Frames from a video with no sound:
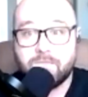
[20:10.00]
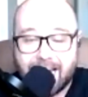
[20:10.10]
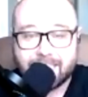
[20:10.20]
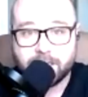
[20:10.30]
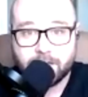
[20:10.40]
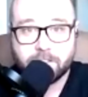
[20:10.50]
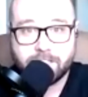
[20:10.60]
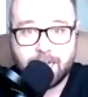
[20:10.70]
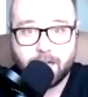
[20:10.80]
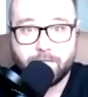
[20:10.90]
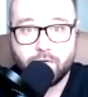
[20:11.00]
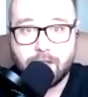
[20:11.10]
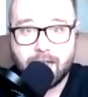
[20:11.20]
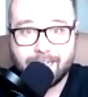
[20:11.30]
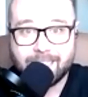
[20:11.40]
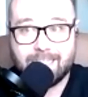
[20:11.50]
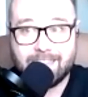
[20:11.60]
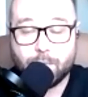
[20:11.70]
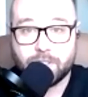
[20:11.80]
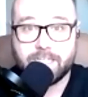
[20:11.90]
vast understanding of who God is. And
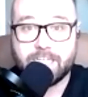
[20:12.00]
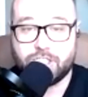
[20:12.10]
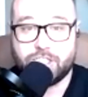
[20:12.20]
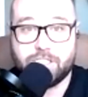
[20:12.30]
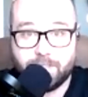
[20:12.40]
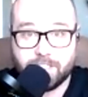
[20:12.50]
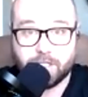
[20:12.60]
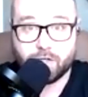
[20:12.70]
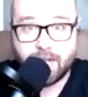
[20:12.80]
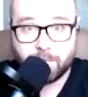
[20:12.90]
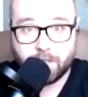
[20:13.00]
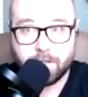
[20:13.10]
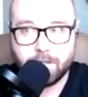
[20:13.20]
that relationship is incredible.